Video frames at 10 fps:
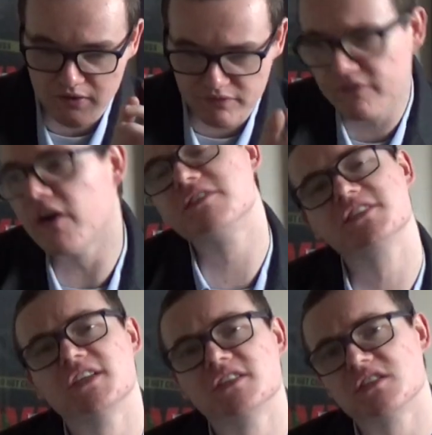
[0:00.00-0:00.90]
5
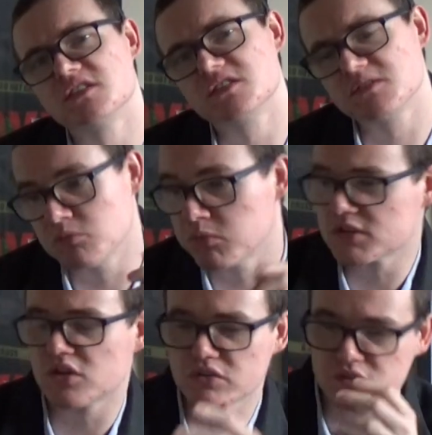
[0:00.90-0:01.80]
seasons,
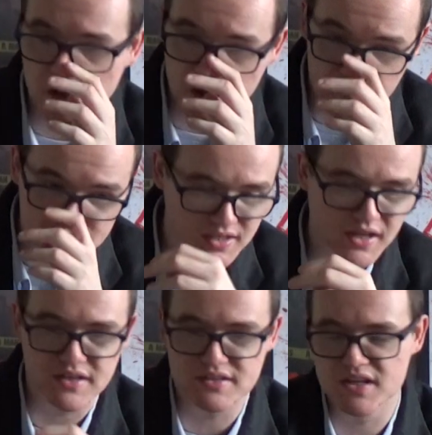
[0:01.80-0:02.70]
was on
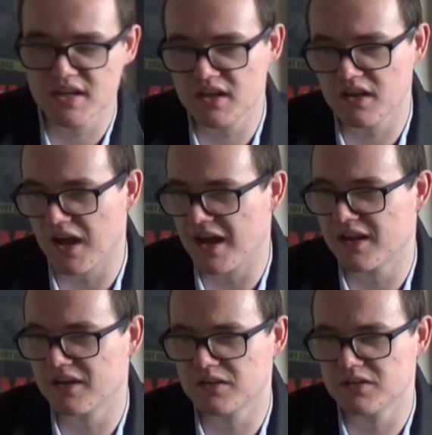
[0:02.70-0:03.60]
TNT,
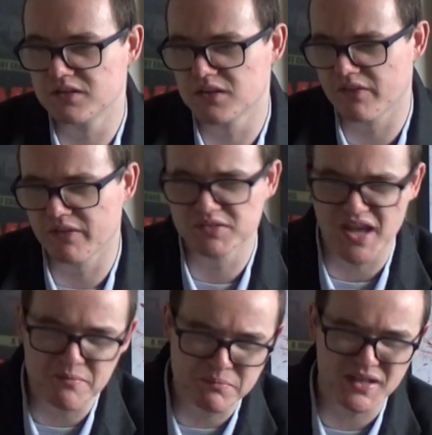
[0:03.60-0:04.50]
and I think it was
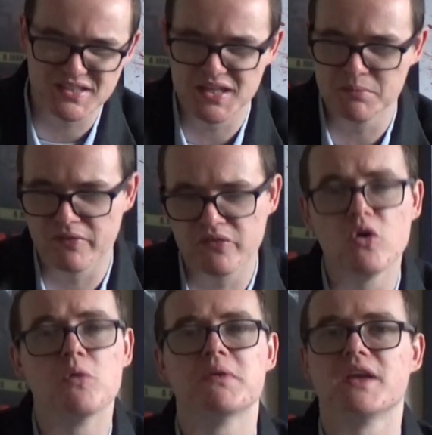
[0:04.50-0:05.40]
NBC
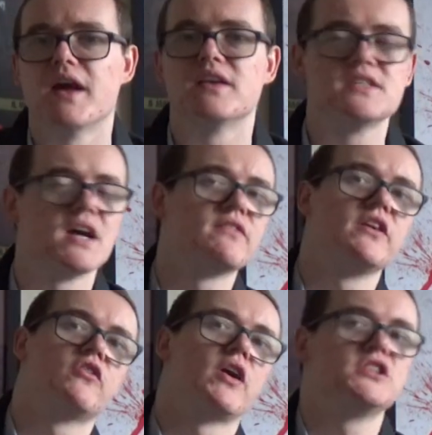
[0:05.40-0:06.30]
before, but yeah,
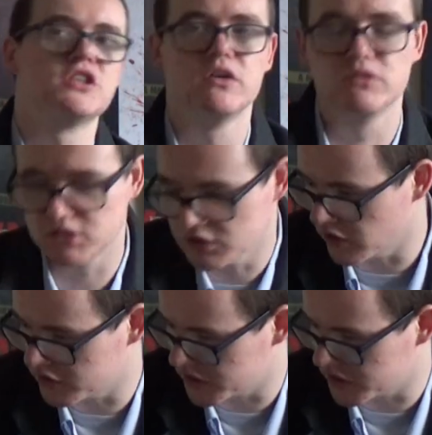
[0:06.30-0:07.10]
definitely a great show, do go